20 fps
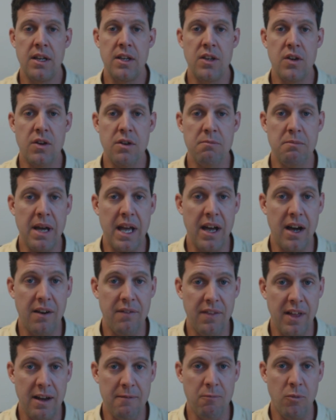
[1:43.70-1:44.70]
you can pay
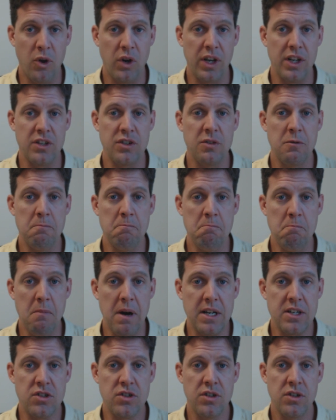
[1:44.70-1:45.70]
off that mortgage
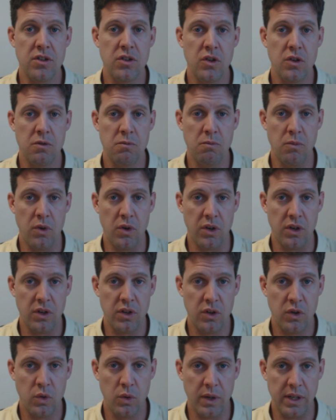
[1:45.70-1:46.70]
much more
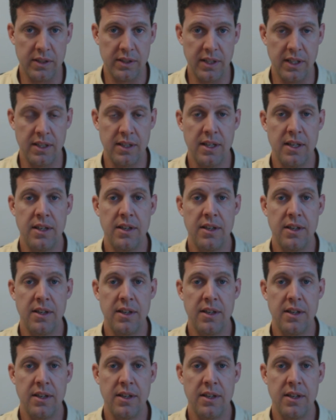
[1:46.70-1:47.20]
quickly.